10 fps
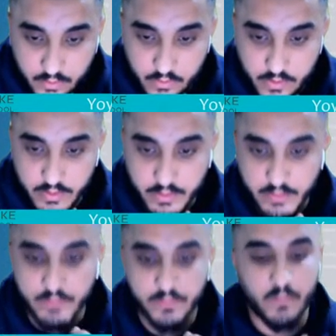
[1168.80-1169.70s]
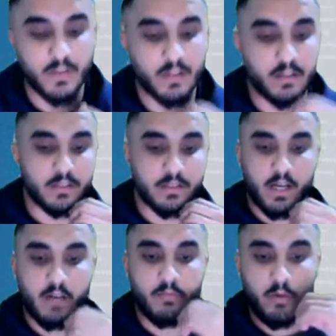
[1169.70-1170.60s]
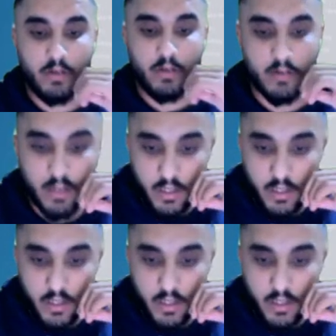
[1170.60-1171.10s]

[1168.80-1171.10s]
I don't need this. This is not important.